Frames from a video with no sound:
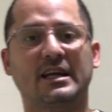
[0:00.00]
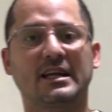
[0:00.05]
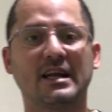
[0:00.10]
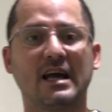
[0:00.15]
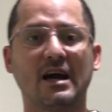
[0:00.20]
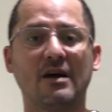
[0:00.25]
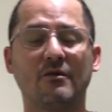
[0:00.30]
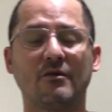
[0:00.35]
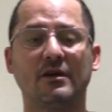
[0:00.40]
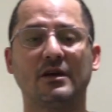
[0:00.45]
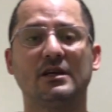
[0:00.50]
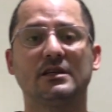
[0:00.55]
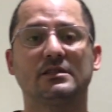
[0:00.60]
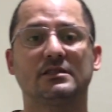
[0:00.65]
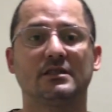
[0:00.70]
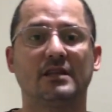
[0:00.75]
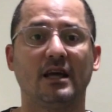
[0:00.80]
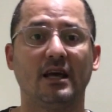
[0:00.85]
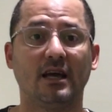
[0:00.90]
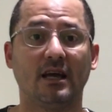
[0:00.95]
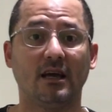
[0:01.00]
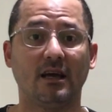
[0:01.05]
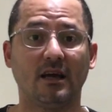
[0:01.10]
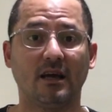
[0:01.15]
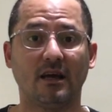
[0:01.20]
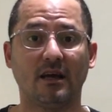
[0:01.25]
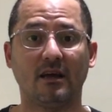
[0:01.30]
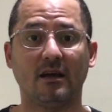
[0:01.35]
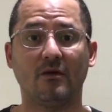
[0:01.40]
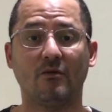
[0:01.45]
now is
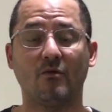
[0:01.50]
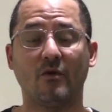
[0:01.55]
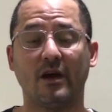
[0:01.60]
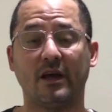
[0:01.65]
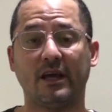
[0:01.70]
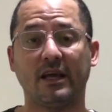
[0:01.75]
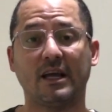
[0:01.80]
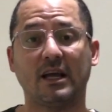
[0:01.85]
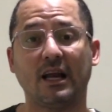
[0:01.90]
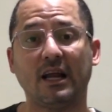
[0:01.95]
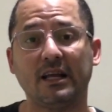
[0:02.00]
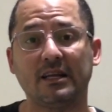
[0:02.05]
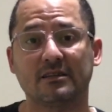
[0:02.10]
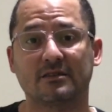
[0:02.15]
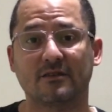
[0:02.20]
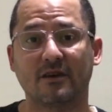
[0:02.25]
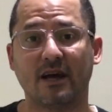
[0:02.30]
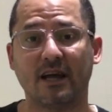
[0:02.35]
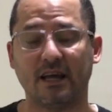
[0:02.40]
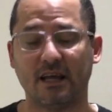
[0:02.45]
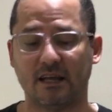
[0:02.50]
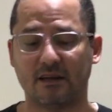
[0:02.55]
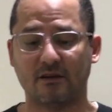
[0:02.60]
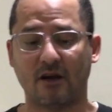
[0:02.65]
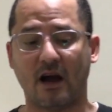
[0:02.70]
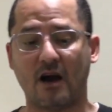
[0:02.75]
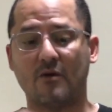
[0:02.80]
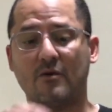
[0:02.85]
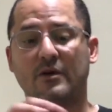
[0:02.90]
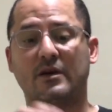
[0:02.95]
the way it cleans, right? And
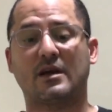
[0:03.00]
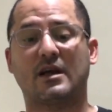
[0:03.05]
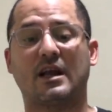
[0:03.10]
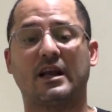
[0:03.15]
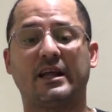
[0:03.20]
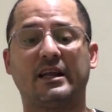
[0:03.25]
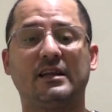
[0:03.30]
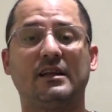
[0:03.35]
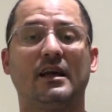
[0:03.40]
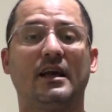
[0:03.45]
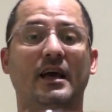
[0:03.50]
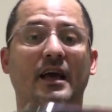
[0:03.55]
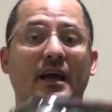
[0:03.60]
how we clean